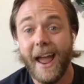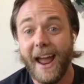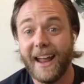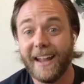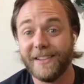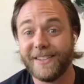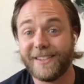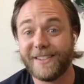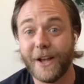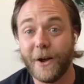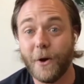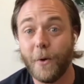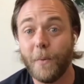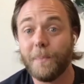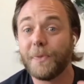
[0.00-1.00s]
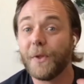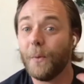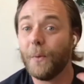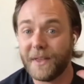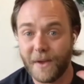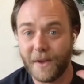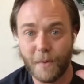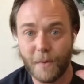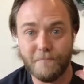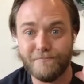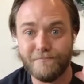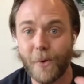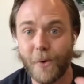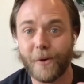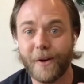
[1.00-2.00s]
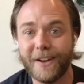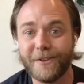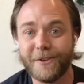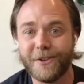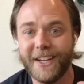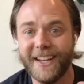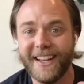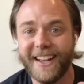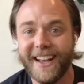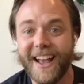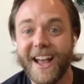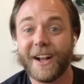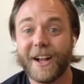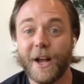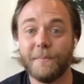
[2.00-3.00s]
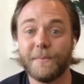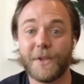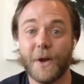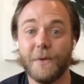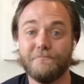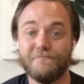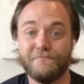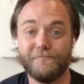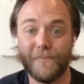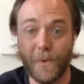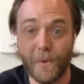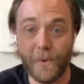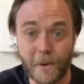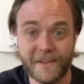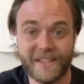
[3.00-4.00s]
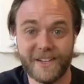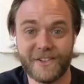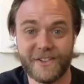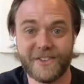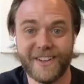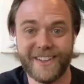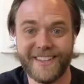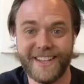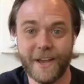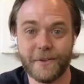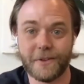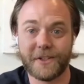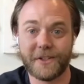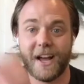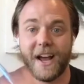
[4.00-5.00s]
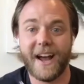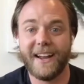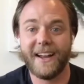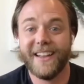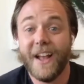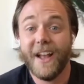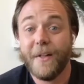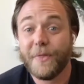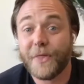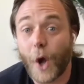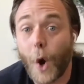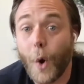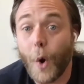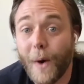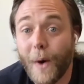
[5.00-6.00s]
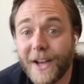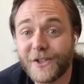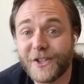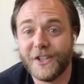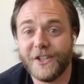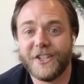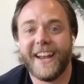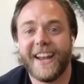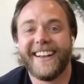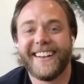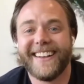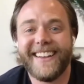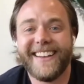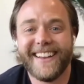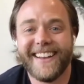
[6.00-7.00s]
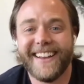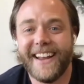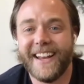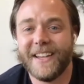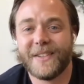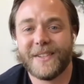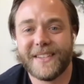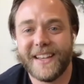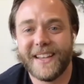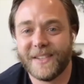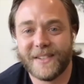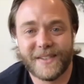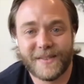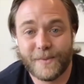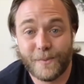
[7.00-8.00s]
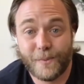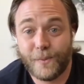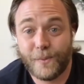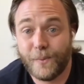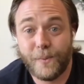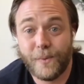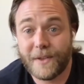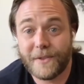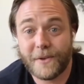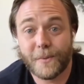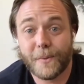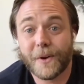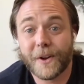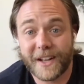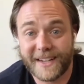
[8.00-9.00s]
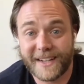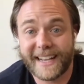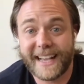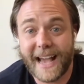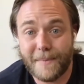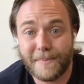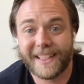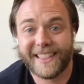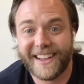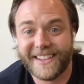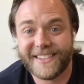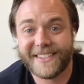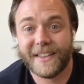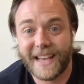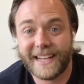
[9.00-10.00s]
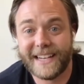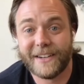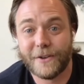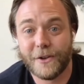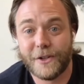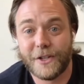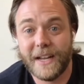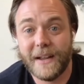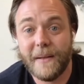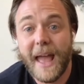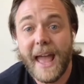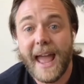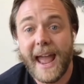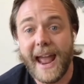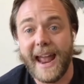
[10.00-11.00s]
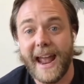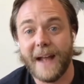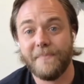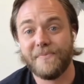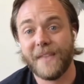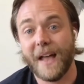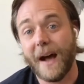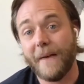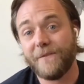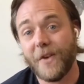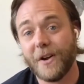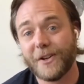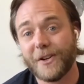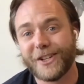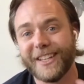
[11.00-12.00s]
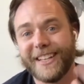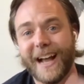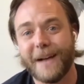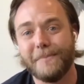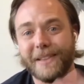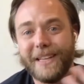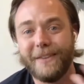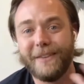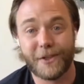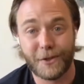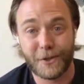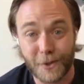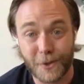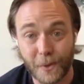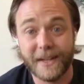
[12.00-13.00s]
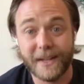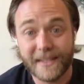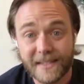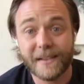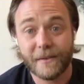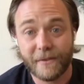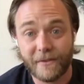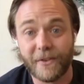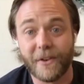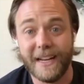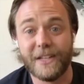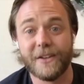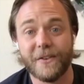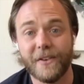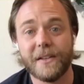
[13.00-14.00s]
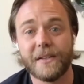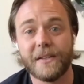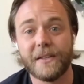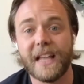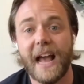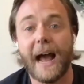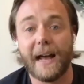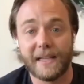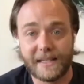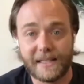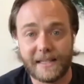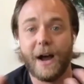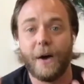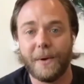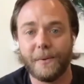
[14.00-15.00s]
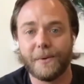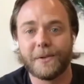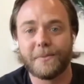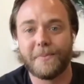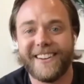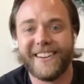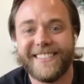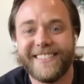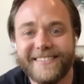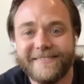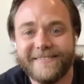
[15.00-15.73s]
And so with more energy comes more potential on the other side. The question, Jake, is whether we're going to capitalize on that energy. And functionally, I believe it's a choice for each of us as to how we respond.